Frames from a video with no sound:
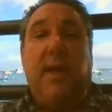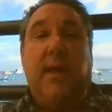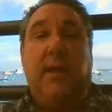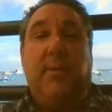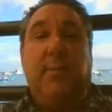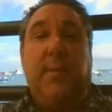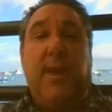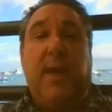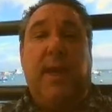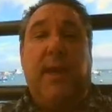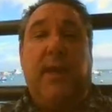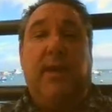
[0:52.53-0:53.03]

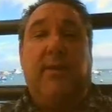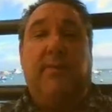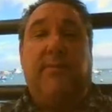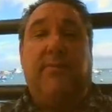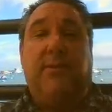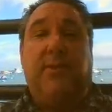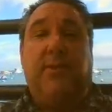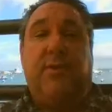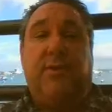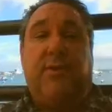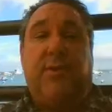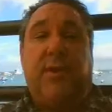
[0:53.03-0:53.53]
In May
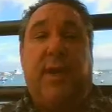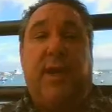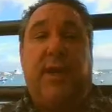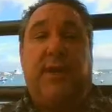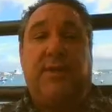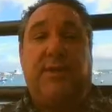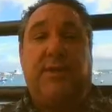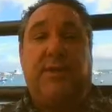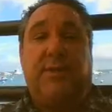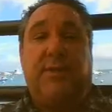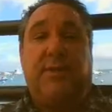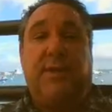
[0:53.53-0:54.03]
of
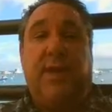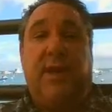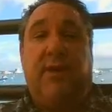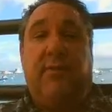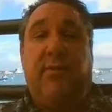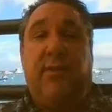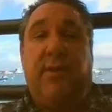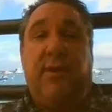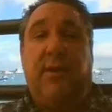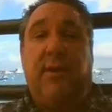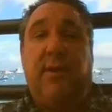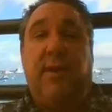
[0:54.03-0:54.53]

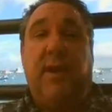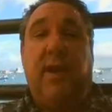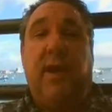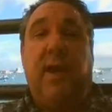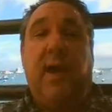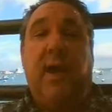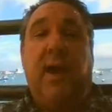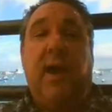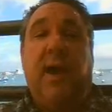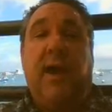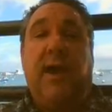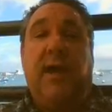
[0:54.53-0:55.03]
2007,
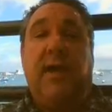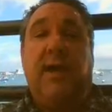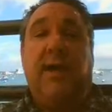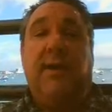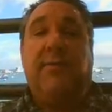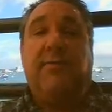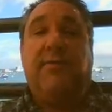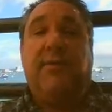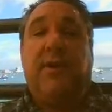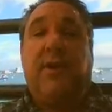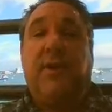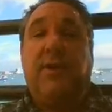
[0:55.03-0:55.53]
I
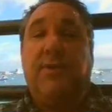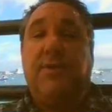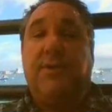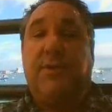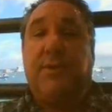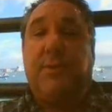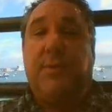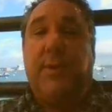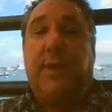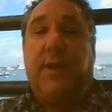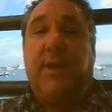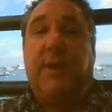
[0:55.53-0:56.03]
left
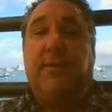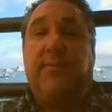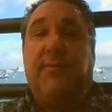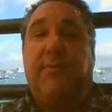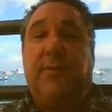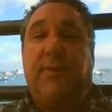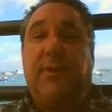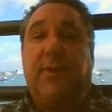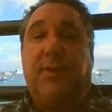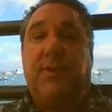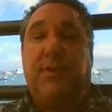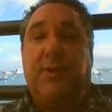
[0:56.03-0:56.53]
Costa Rica
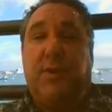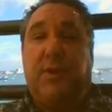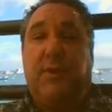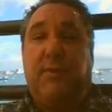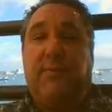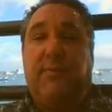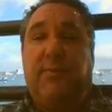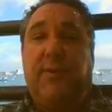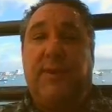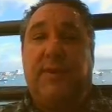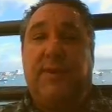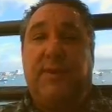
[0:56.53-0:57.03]
for a
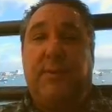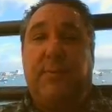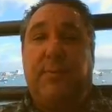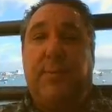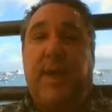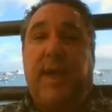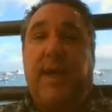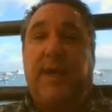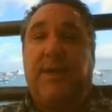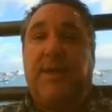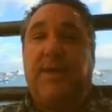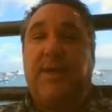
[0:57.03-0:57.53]
short visit
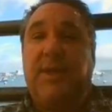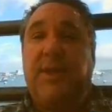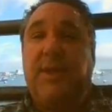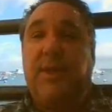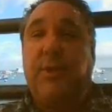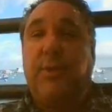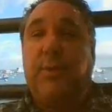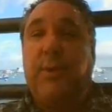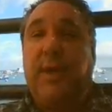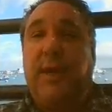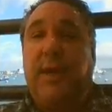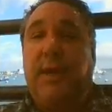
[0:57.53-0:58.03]
back to the
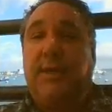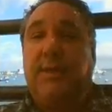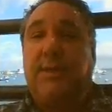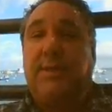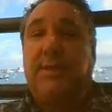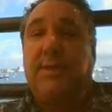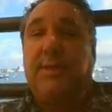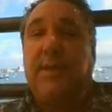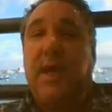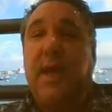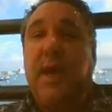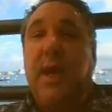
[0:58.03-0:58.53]

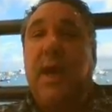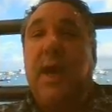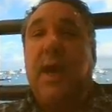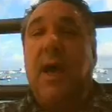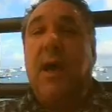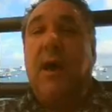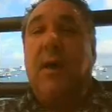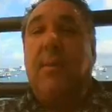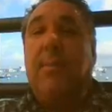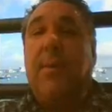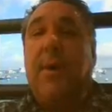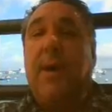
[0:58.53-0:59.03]
U.S.
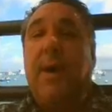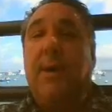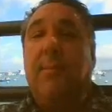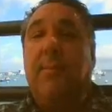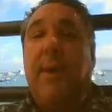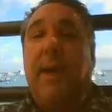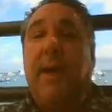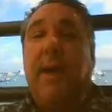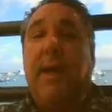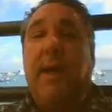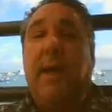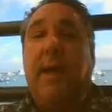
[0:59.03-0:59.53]
Upon
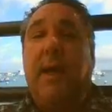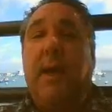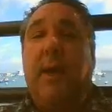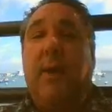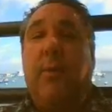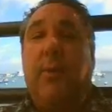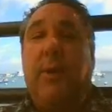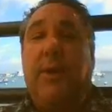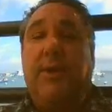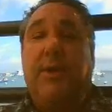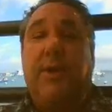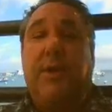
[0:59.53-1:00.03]
my
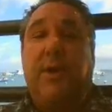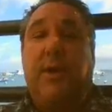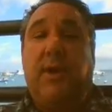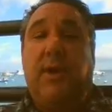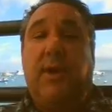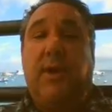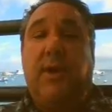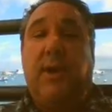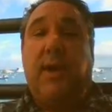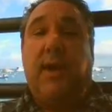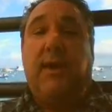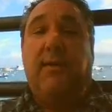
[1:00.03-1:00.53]

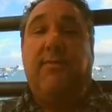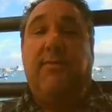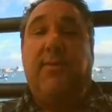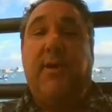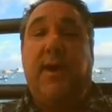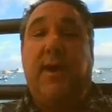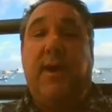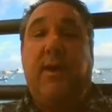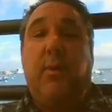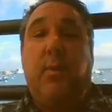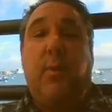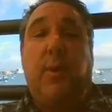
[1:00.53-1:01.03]
return, I
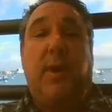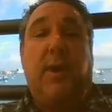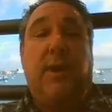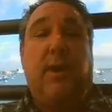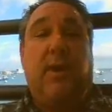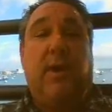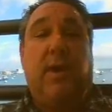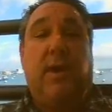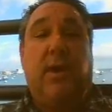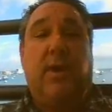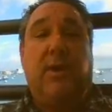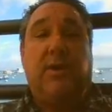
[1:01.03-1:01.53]
found Juan
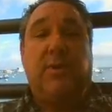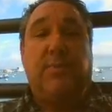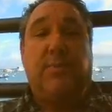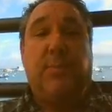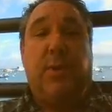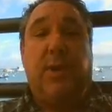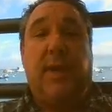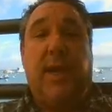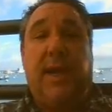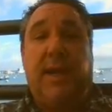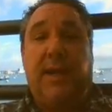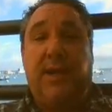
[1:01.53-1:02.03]
Carlos
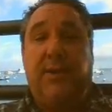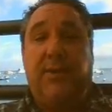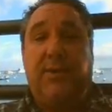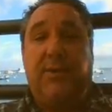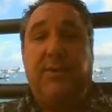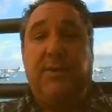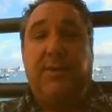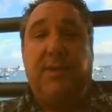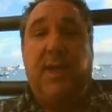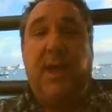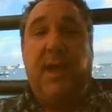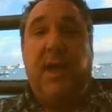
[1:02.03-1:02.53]

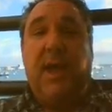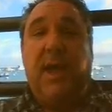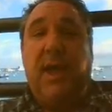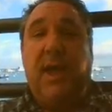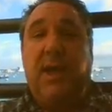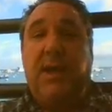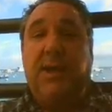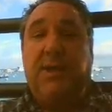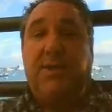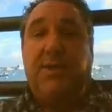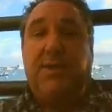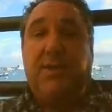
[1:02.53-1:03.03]
Bolaños
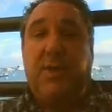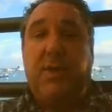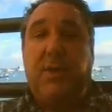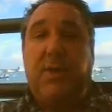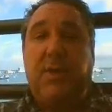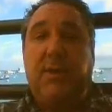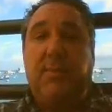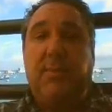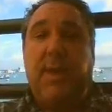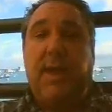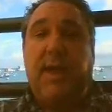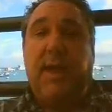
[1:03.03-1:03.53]
had
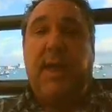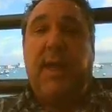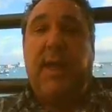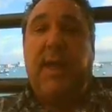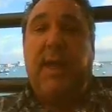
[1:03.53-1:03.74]
stolen my